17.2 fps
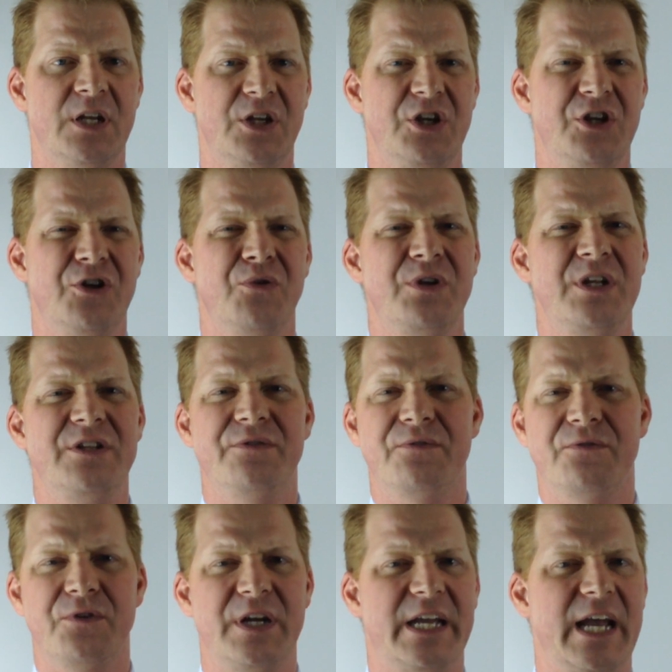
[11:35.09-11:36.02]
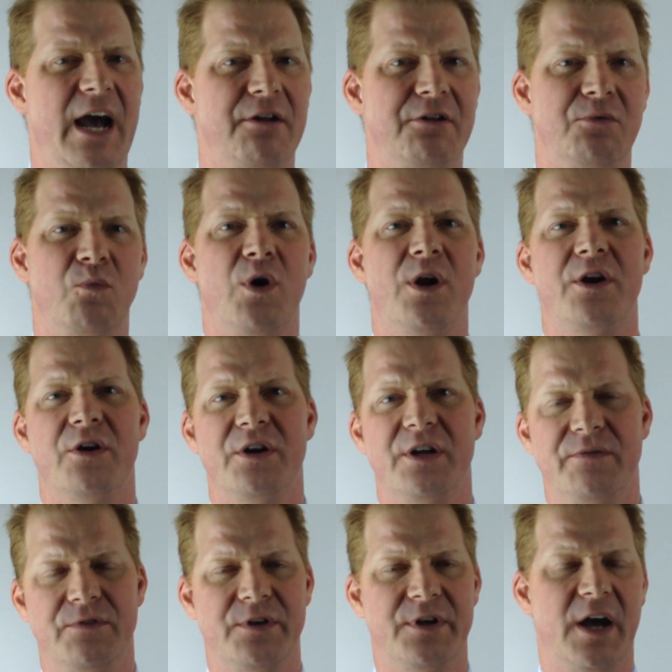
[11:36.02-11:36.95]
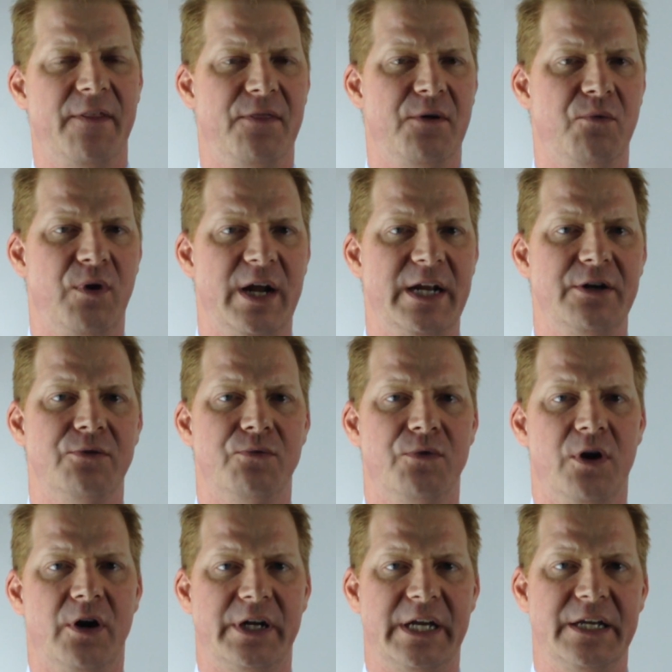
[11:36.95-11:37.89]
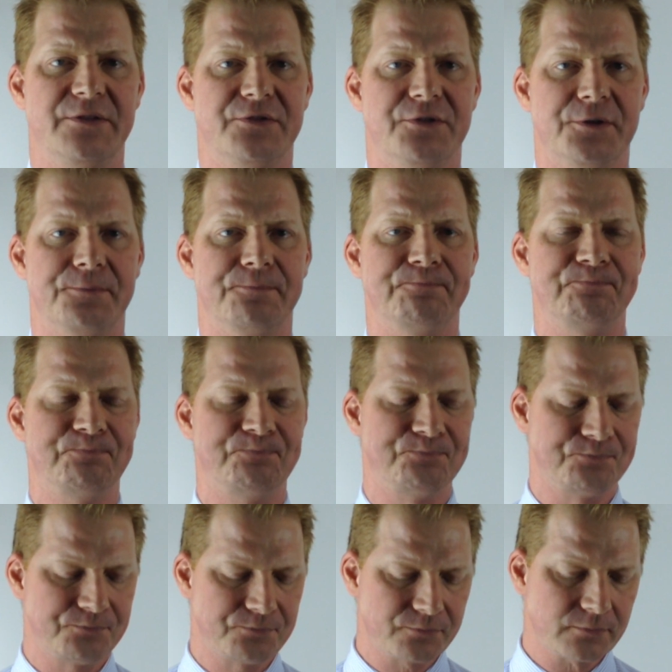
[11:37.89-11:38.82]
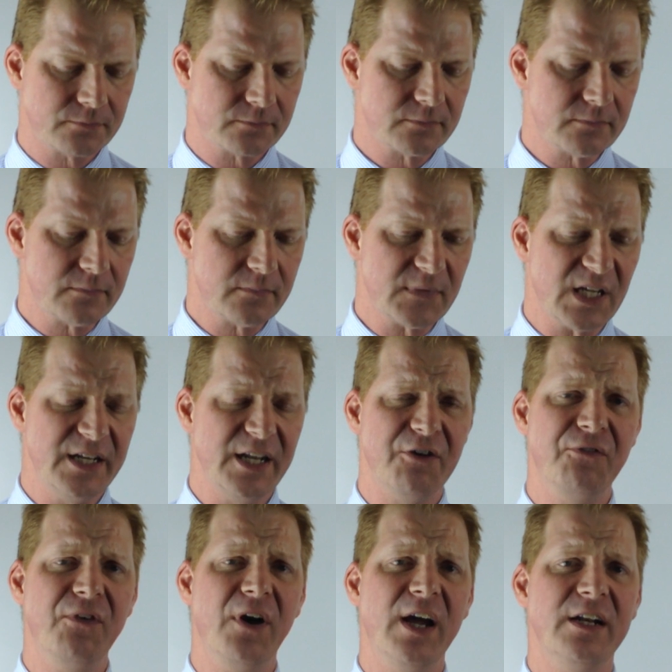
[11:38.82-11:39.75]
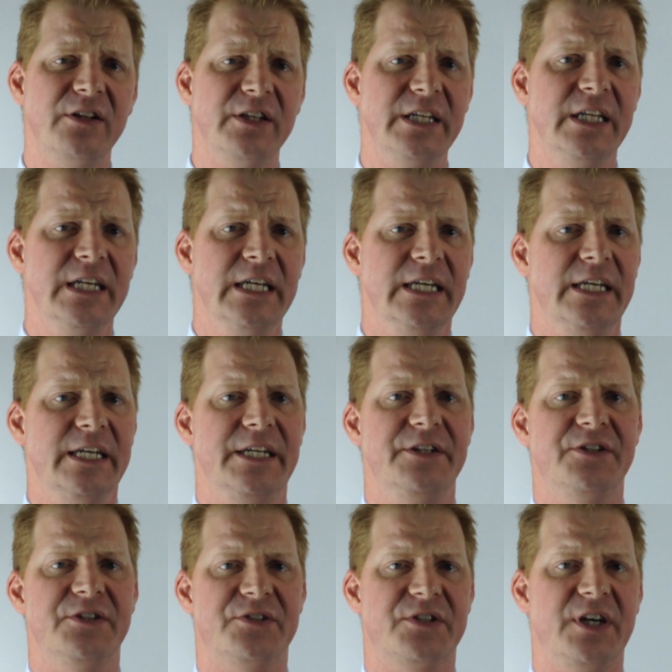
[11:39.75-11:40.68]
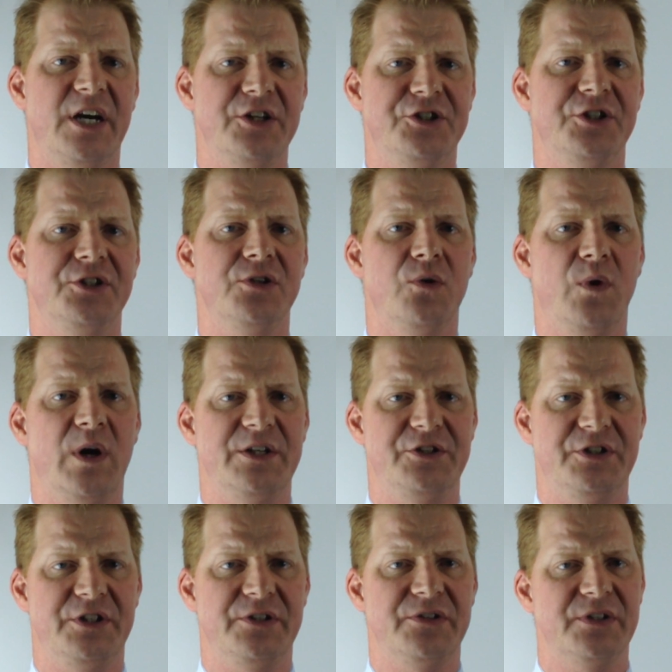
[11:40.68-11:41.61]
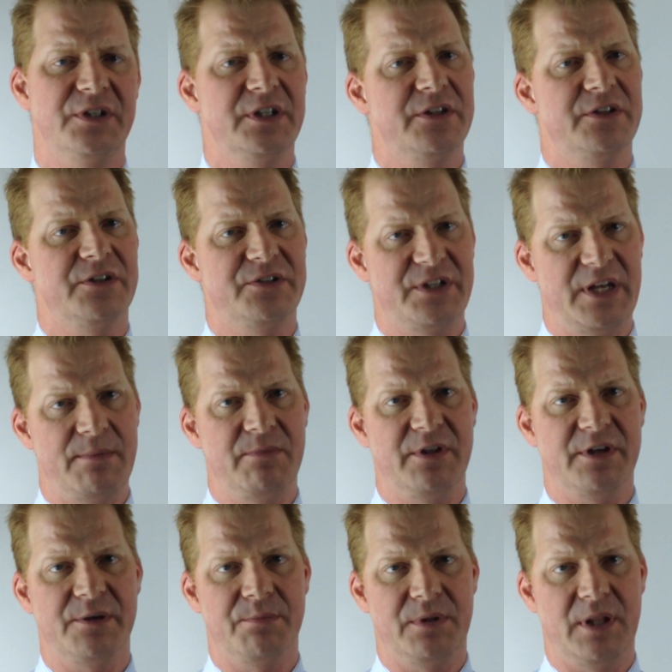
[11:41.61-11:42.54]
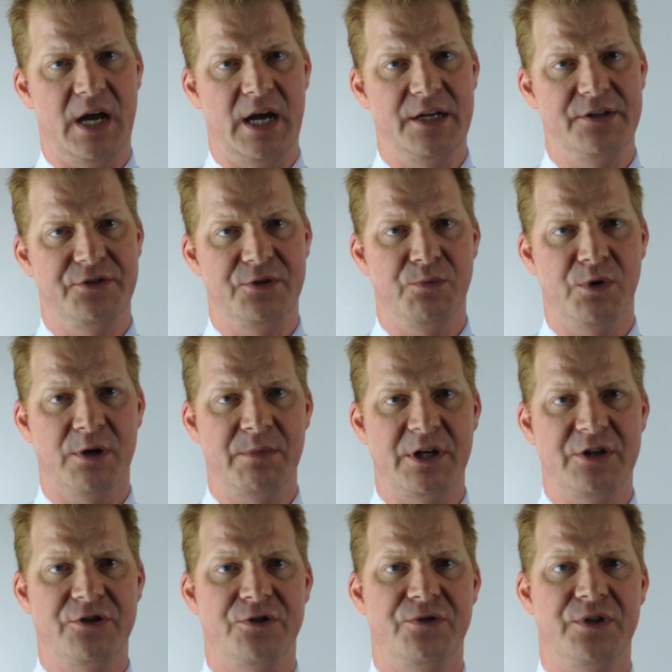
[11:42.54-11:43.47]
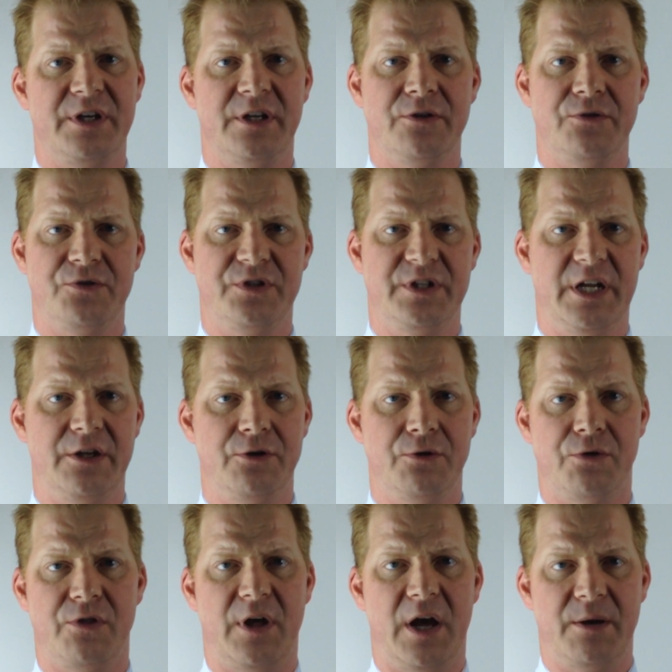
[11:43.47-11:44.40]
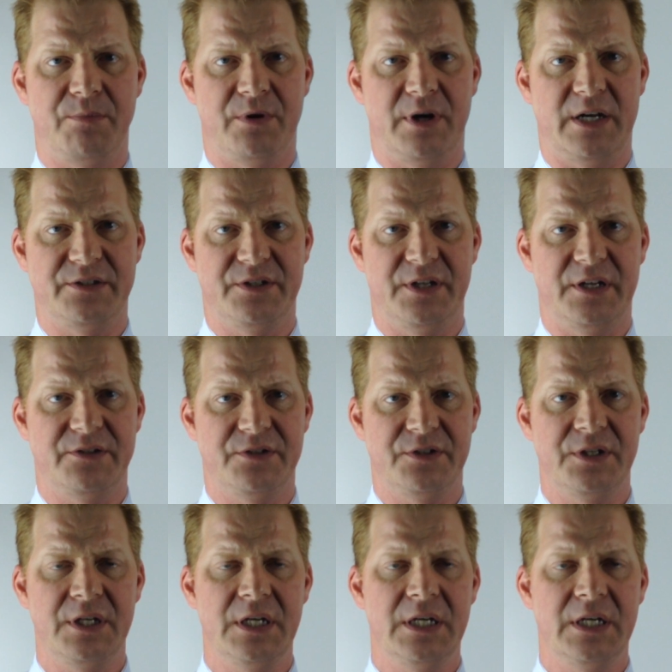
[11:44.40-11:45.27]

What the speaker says: You don't need to freak out and wonder if you got the right or wrong answer. Now finally, in discussion questions, the same thing applies. You want to make sure they understand your thought process.